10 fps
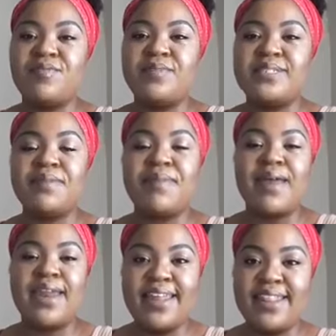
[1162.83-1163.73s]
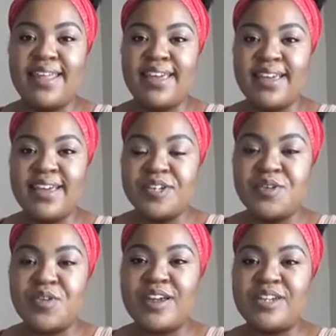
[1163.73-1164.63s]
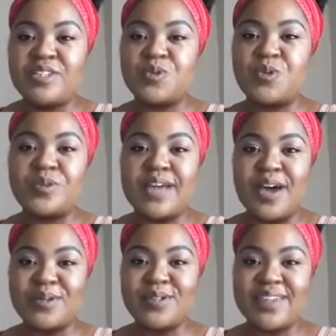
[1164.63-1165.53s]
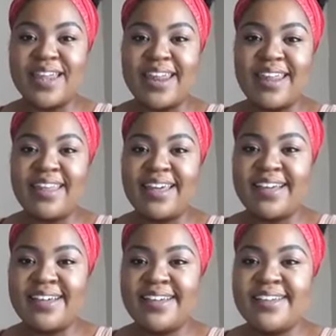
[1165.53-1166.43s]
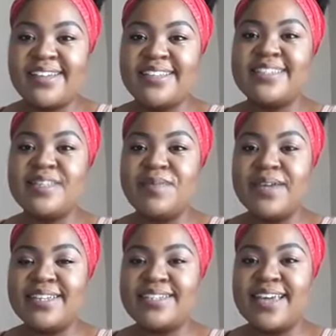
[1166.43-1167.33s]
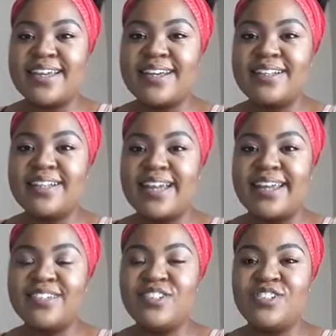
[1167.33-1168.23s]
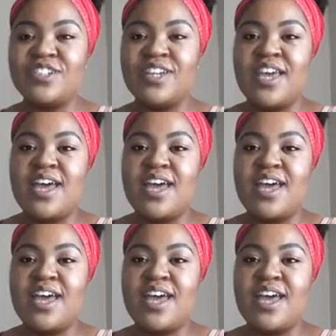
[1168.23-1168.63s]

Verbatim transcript: Mr. Banele there trying to sort out another seemingly technical glitch.